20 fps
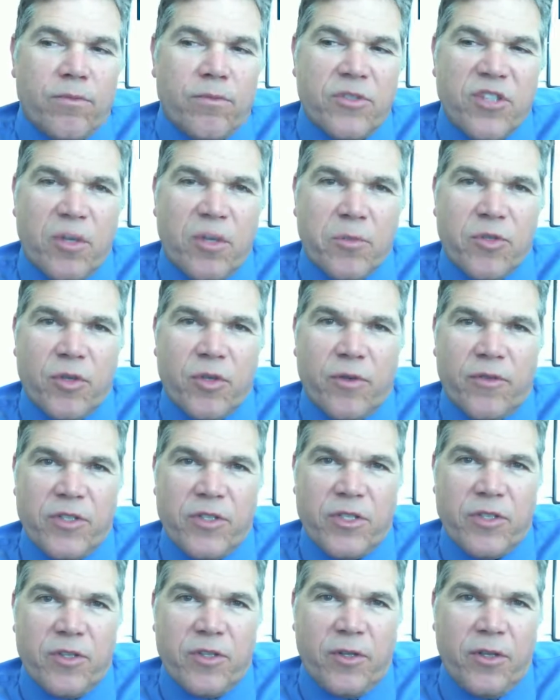
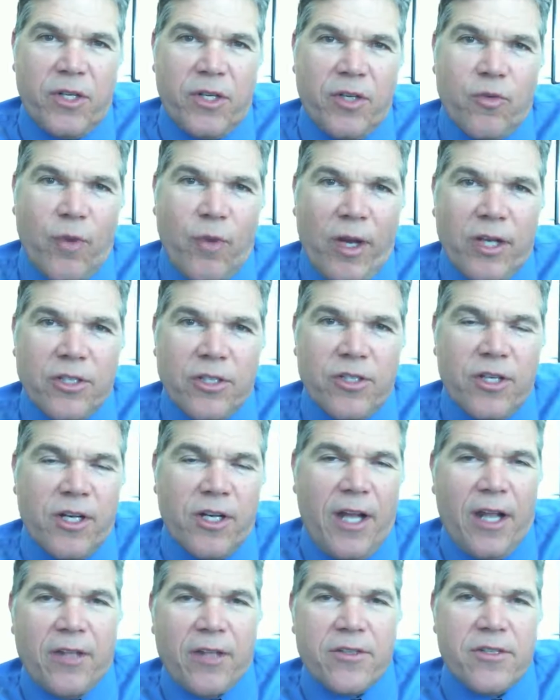subsurface utility drainage and
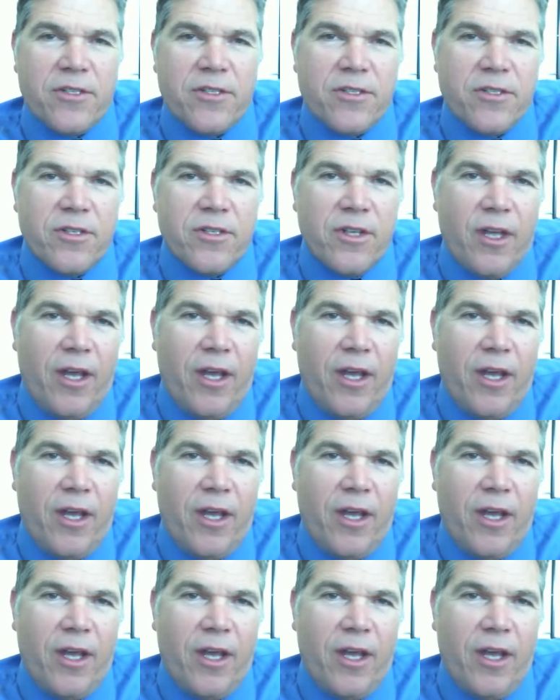analysis.